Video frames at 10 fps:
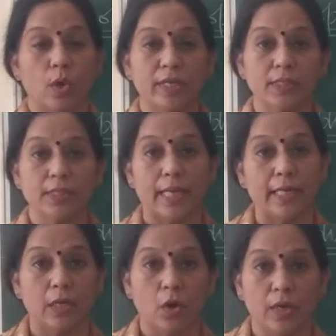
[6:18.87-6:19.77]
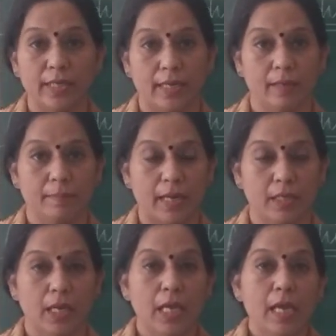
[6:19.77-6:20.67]
What is dead organic
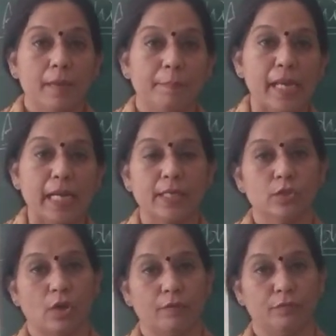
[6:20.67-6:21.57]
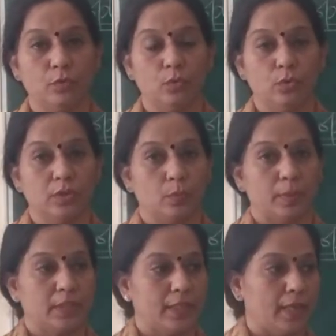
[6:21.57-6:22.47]
matter? Peelings of fruits,
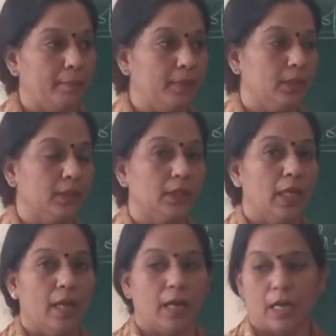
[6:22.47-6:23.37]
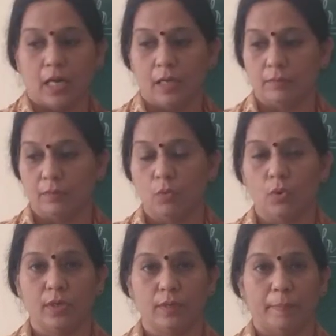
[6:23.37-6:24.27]
vegetables,
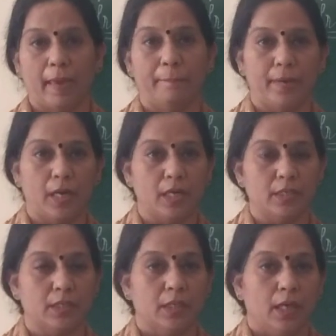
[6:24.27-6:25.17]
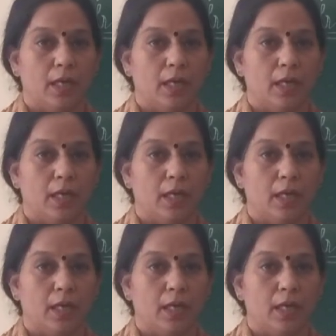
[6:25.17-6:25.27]
old papers,